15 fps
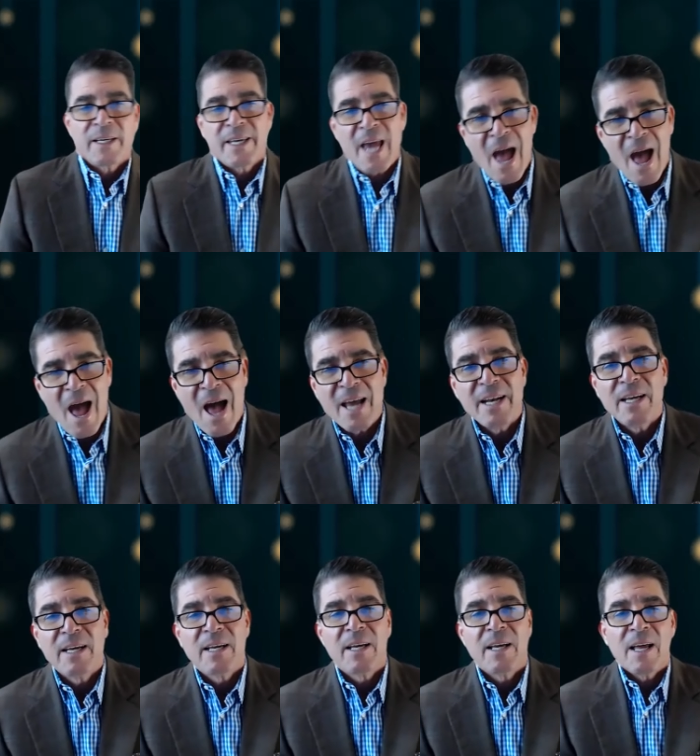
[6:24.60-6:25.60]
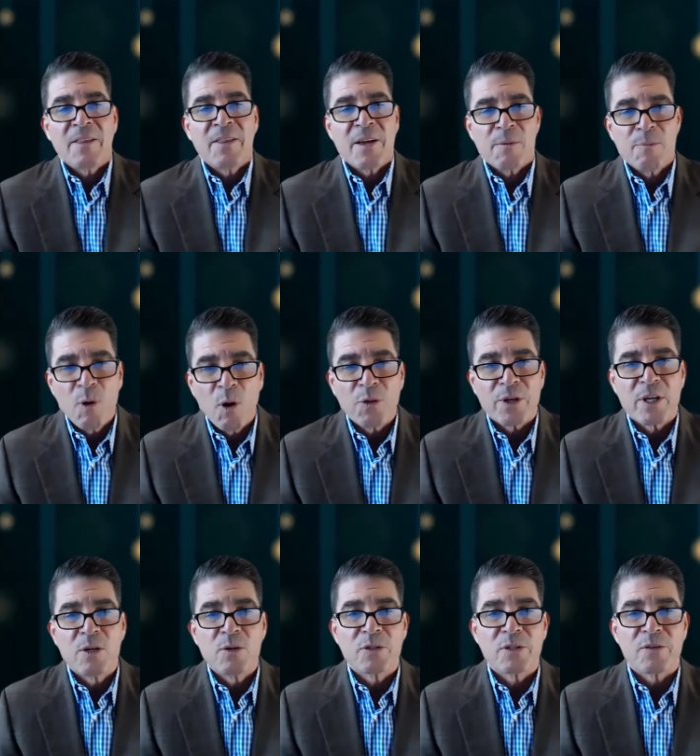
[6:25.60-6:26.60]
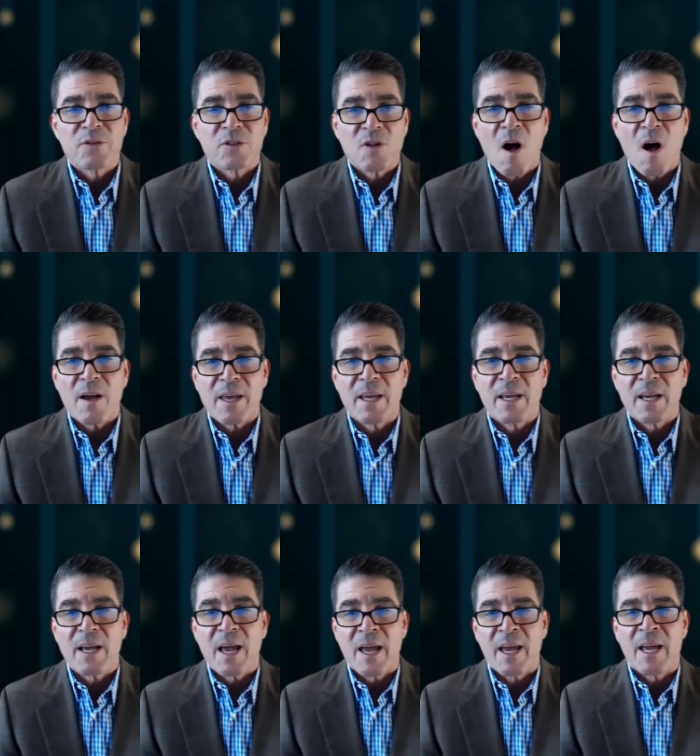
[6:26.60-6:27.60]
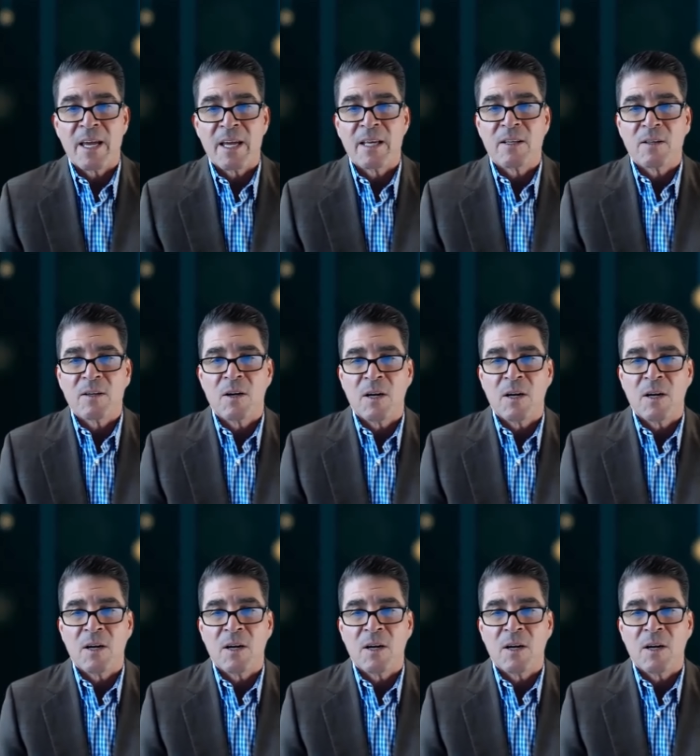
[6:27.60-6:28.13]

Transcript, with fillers: Gadd. They're both accused of stalking a,